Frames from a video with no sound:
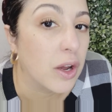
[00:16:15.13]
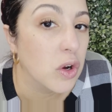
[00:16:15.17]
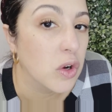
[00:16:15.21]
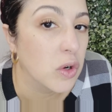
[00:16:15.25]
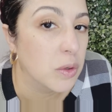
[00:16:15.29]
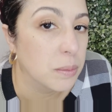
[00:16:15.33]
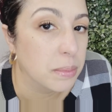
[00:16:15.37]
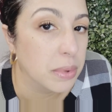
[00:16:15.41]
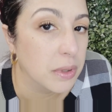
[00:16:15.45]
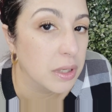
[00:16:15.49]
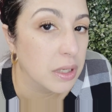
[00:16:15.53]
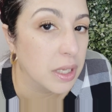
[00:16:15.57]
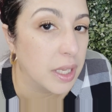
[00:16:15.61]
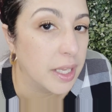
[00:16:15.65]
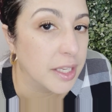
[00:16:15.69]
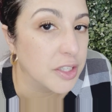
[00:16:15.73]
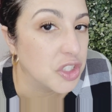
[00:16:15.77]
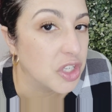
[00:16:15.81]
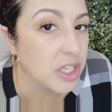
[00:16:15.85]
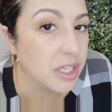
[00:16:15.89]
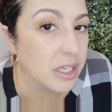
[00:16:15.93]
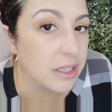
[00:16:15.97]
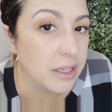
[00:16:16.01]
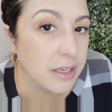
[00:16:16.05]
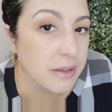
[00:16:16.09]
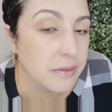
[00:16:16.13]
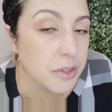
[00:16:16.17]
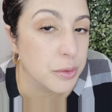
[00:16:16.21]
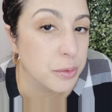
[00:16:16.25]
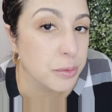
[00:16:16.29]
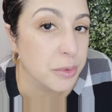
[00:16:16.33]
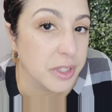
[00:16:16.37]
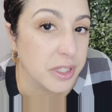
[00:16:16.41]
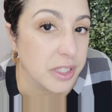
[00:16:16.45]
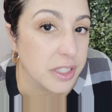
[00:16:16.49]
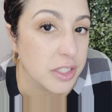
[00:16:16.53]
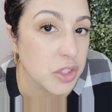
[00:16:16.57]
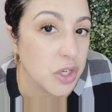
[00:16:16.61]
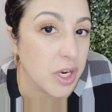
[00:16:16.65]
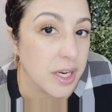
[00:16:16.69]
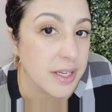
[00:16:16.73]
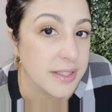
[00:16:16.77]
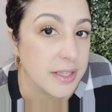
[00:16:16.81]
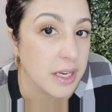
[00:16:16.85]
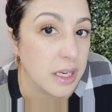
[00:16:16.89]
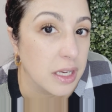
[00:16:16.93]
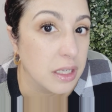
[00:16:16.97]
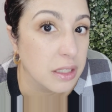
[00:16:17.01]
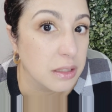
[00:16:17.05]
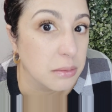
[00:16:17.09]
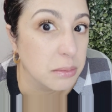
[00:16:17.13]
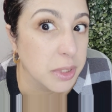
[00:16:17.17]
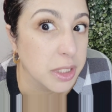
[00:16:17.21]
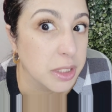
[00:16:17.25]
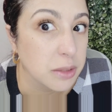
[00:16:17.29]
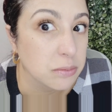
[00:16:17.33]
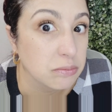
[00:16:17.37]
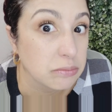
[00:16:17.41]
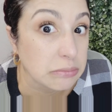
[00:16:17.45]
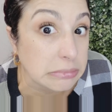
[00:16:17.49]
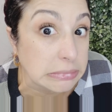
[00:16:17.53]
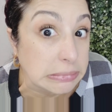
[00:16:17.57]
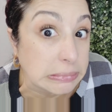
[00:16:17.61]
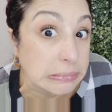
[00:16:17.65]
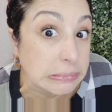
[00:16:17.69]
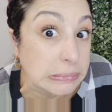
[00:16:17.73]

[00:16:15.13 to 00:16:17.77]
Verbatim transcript: but I hope Ichido never really tries to hug me.